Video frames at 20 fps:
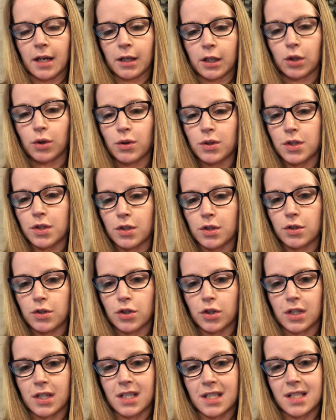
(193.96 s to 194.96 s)
closer
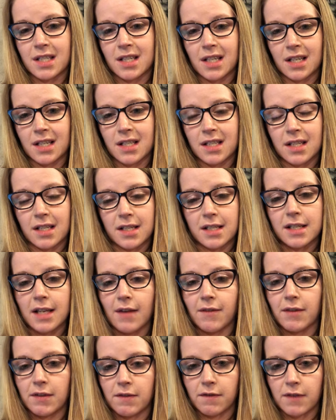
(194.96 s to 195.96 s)
usually to 6 to
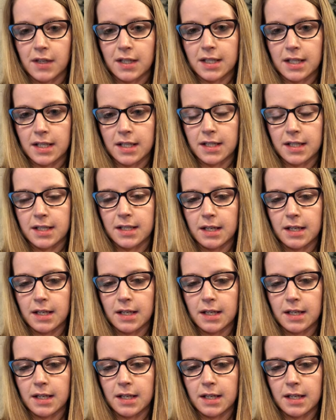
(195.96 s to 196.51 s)
7 visits.